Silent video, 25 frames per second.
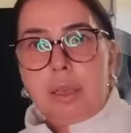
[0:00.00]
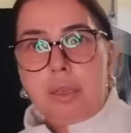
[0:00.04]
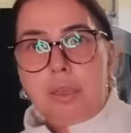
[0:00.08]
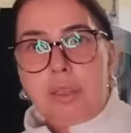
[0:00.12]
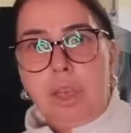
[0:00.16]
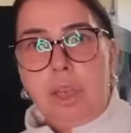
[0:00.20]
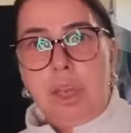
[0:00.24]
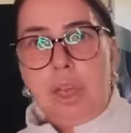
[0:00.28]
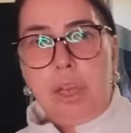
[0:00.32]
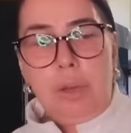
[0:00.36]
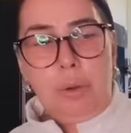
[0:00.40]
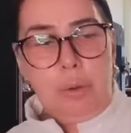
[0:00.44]

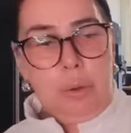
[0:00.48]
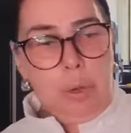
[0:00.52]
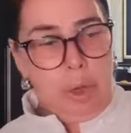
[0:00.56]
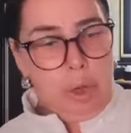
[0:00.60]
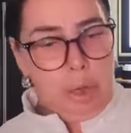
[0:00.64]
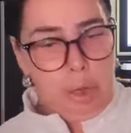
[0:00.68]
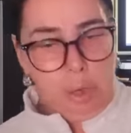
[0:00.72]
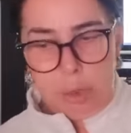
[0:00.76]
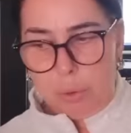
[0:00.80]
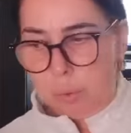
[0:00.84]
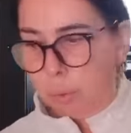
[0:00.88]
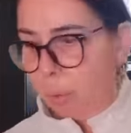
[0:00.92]
2
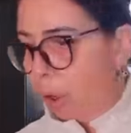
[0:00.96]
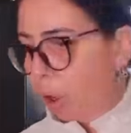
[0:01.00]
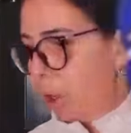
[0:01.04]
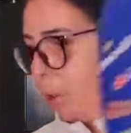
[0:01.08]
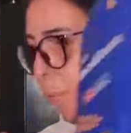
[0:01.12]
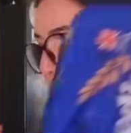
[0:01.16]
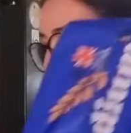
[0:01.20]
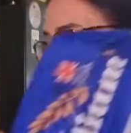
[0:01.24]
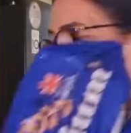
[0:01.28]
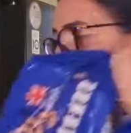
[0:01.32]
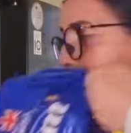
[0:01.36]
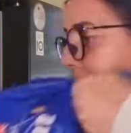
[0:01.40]

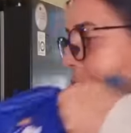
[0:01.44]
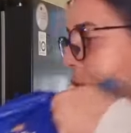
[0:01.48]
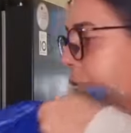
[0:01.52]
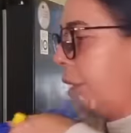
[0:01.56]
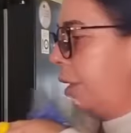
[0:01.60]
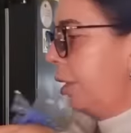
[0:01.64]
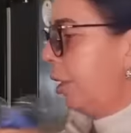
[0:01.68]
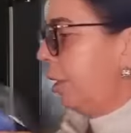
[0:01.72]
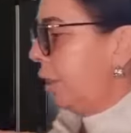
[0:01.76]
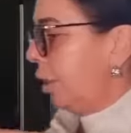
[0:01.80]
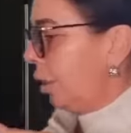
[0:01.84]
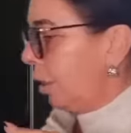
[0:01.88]
white bread,
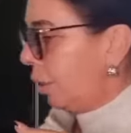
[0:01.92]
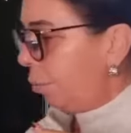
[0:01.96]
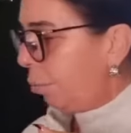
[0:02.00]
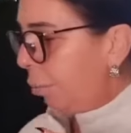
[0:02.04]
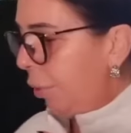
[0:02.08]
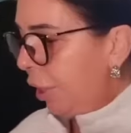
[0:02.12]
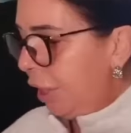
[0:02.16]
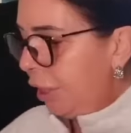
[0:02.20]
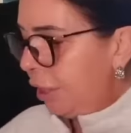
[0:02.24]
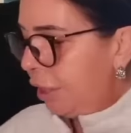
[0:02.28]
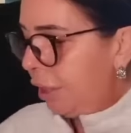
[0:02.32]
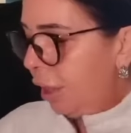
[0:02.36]

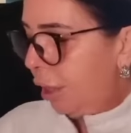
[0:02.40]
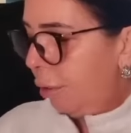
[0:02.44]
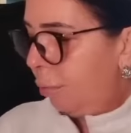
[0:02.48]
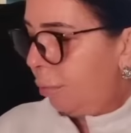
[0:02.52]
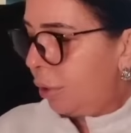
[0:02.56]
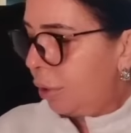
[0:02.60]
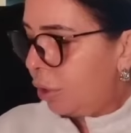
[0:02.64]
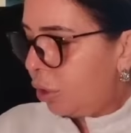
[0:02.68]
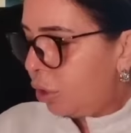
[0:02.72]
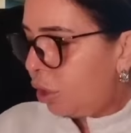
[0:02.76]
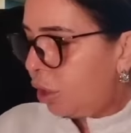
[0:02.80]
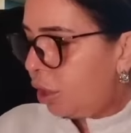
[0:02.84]
medium
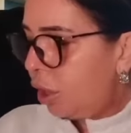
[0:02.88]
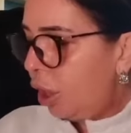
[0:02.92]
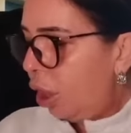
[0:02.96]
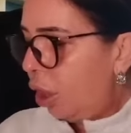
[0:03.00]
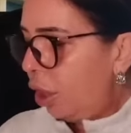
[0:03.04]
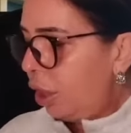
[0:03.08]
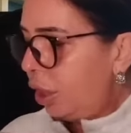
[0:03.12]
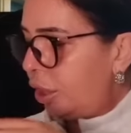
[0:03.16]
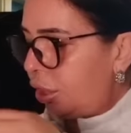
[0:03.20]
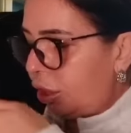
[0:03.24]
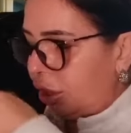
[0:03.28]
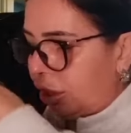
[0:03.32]

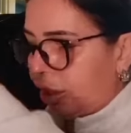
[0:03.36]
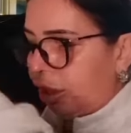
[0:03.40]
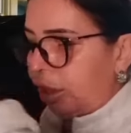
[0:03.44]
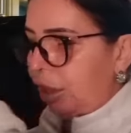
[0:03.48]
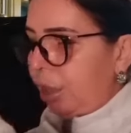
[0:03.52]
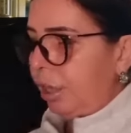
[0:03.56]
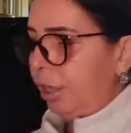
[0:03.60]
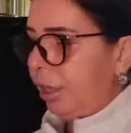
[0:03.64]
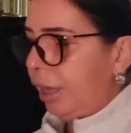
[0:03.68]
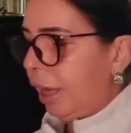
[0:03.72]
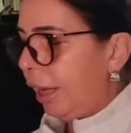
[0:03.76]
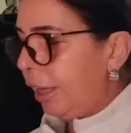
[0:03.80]
sliced,
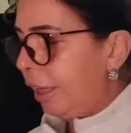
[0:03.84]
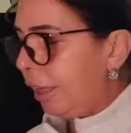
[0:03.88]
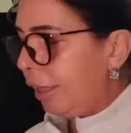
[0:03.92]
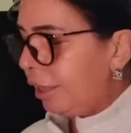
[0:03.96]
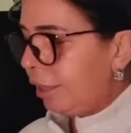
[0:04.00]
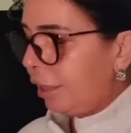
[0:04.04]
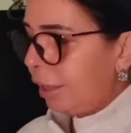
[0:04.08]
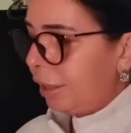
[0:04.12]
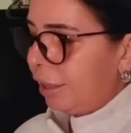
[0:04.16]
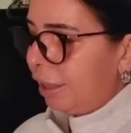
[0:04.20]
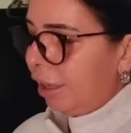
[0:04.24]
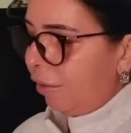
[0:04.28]
and that
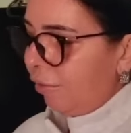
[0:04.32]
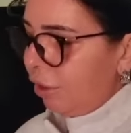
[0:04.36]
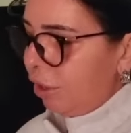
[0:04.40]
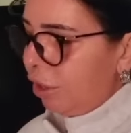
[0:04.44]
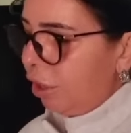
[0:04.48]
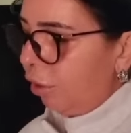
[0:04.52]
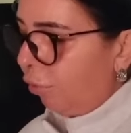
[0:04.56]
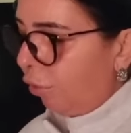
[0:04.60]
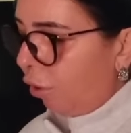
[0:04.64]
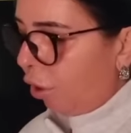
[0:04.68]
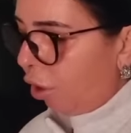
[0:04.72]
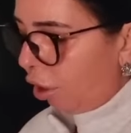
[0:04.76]
is
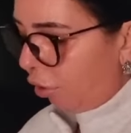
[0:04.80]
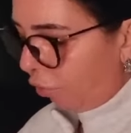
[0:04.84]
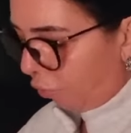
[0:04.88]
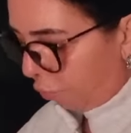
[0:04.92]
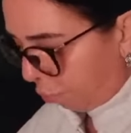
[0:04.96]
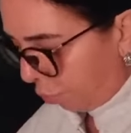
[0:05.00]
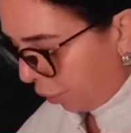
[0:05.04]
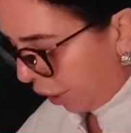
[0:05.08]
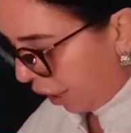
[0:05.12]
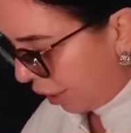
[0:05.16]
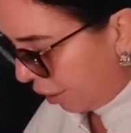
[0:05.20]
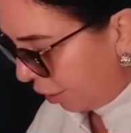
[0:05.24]

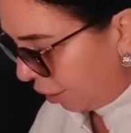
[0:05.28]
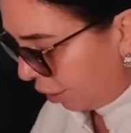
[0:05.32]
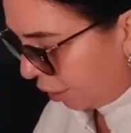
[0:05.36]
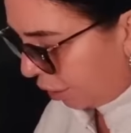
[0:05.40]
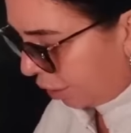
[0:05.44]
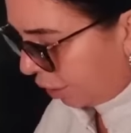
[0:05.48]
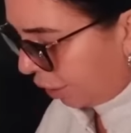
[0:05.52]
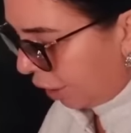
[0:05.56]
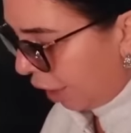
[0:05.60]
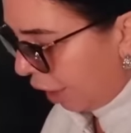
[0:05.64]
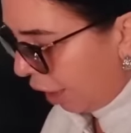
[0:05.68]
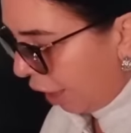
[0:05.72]

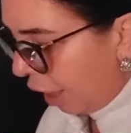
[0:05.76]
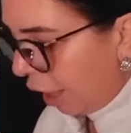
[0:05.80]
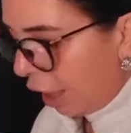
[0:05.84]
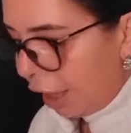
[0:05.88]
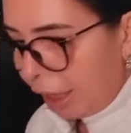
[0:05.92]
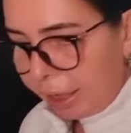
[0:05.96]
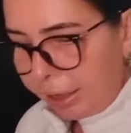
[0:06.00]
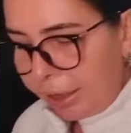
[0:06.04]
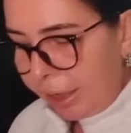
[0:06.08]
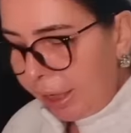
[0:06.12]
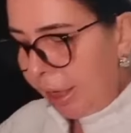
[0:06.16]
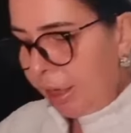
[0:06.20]
75p.
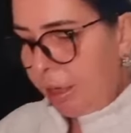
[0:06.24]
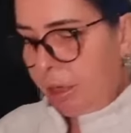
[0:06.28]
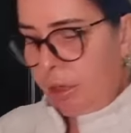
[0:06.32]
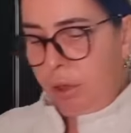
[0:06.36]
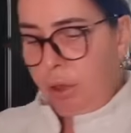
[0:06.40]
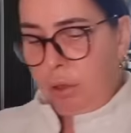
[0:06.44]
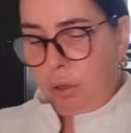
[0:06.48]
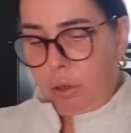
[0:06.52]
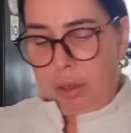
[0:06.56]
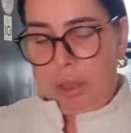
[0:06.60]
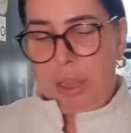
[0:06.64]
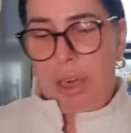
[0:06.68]
And then
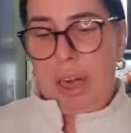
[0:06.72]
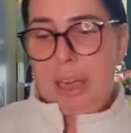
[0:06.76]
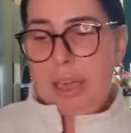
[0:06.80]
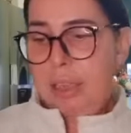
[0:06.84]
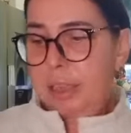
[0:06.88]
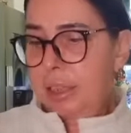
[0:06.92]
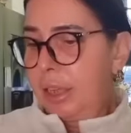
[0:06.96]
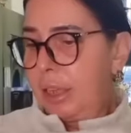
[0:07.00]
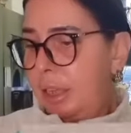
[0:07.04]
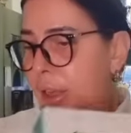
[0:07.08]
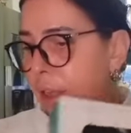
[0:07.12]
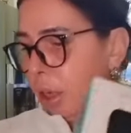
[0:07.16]
the
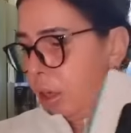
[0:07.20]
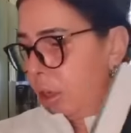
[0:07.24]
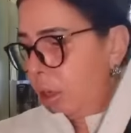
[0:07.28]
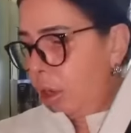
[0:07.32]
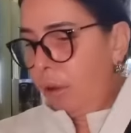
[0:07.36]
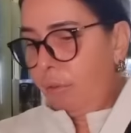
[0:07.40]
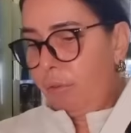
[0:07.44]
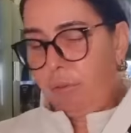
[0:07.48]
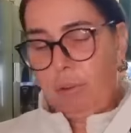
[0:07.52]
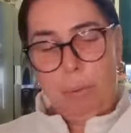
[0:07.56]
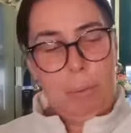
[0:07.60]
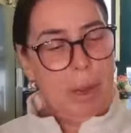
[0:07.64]
last thing that I
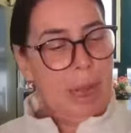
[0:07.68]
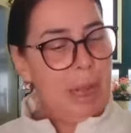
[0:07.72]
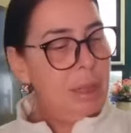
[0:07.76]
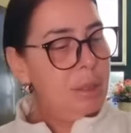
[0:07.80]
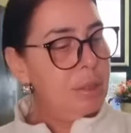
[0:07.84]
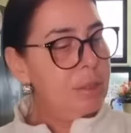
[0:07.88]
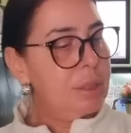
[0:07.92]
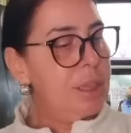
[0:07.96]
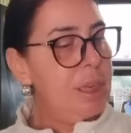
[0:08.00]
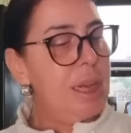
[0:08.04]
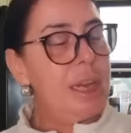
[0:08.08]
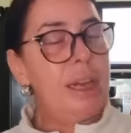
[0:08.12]
got from
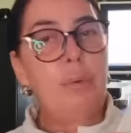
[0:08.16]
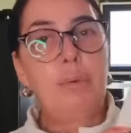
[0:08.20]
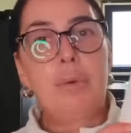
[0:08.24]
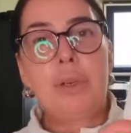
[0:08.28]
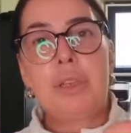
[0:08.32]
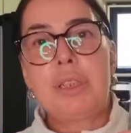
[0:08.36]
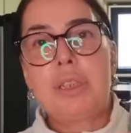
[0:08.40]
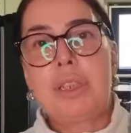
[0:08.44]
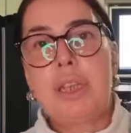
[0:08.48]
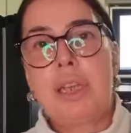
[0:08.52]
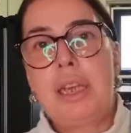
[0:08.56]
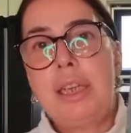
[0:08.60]
Aldi
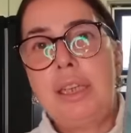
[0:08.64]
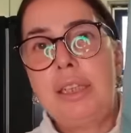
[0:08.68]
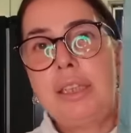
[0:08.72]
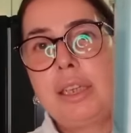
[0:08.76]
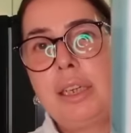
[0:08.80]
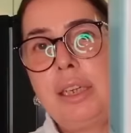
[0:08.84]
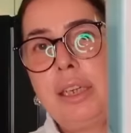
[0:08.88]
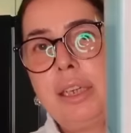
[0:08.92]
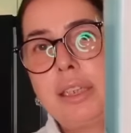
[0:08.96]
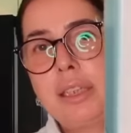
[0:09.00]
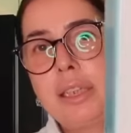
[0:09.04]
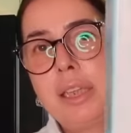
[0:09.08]
was this,
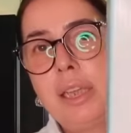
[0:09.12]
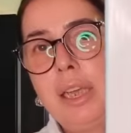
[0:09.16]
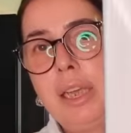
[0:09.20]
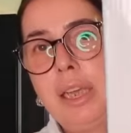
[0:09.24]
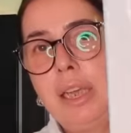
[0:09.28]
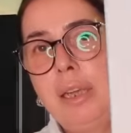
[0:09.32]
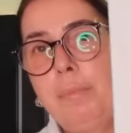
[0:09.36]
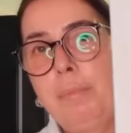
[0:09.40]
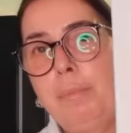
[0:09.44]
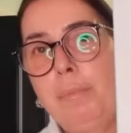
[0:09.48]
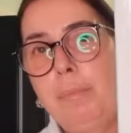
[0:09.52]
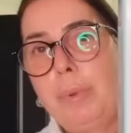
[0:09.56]
and it's
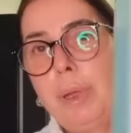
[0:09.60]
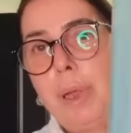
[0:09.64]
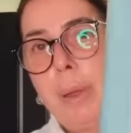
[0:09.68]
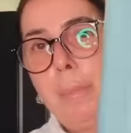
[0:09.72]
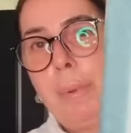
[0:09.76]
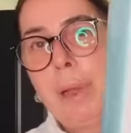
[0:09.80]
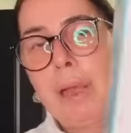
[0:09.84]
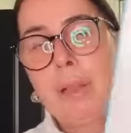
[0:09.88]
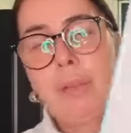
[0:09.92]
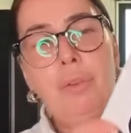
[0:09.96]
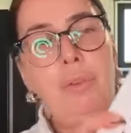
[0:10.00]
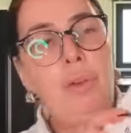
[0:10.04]
a
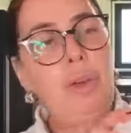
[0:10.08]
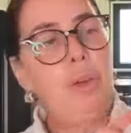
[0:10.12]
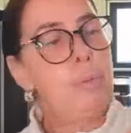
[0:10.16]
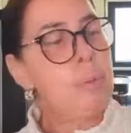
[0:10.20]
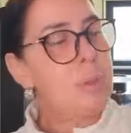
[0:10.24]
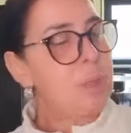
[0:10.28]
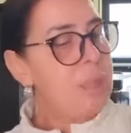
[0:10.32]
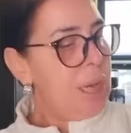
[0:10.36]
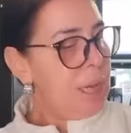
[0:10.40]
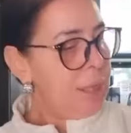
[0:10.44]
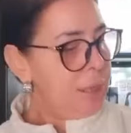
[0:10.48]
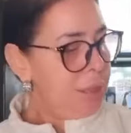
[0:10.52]
bathroom
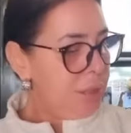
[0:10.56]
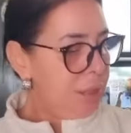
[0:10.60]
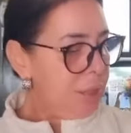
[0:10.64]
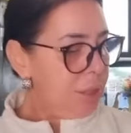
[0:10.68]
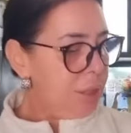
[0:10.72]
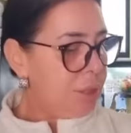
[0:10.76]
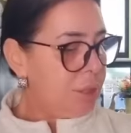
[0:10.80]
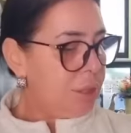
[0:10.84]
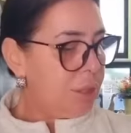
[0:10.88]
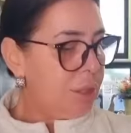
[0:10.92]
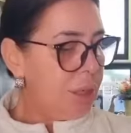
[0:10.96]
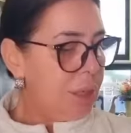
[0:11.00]
set.
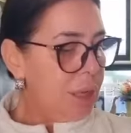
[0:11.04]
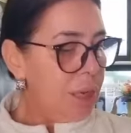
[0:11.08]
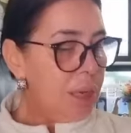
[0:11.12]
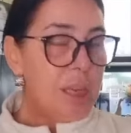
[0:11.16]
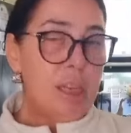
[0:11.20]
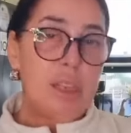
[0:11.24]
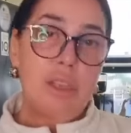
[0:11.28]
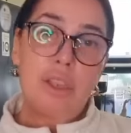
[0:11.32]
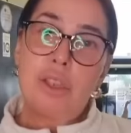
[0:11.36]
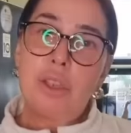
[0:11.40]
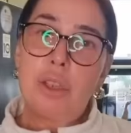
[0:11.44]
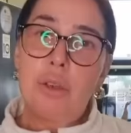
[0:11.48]
It's
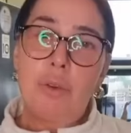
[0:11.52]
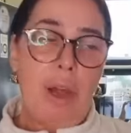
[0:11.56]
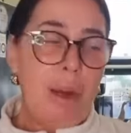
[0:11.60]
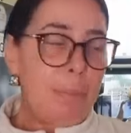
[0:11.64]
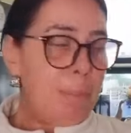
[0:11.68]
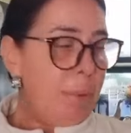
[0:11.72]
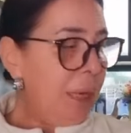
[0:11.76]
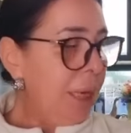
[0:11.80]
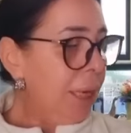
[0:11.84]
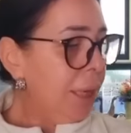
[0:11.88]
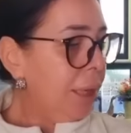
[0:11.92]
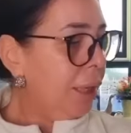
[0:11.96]

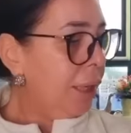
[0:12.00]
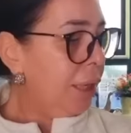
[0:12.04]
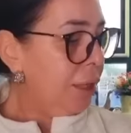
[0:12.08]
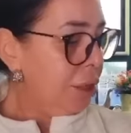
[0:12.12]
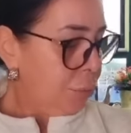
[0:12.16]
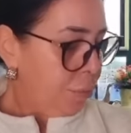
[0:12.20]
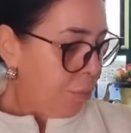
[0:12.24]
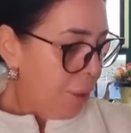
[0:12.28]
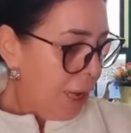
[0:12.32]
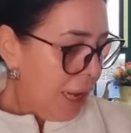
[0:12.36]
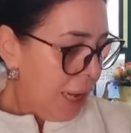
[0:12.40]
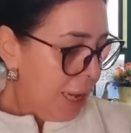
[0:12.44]
ceramic,
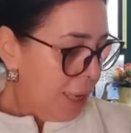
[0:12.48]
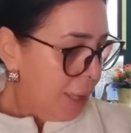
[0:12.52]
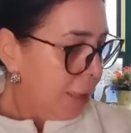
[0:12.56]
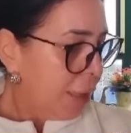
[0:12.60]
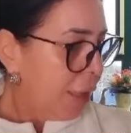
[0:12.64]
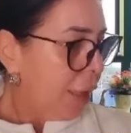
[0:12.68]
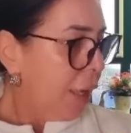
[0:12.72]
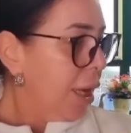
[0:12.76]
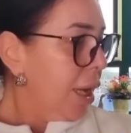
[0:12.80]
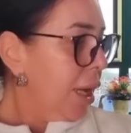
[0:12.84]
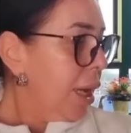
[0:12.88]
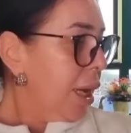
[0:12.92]
it's
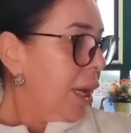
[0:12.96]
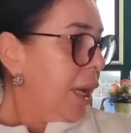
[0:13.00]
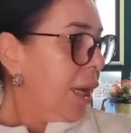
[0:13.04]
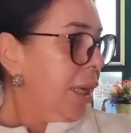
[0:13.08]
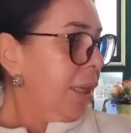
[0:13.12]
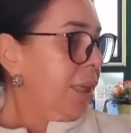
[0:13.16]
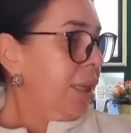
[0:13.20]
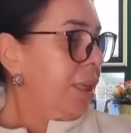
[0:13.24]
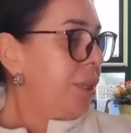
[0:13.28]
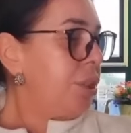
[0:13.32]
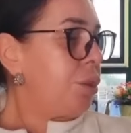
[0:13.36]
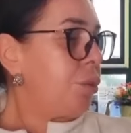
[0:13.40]
black,
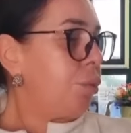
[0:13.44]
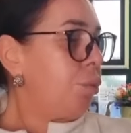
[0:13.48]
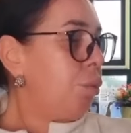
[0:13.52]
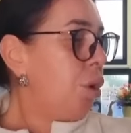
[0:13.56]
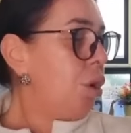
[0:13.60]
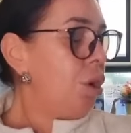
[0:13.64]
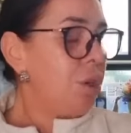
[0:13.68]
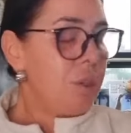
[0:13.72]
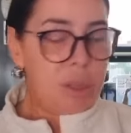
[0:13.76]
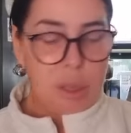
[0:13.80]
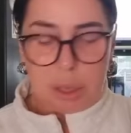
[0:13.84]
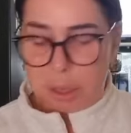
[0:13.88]
and this
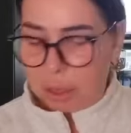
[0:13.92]
was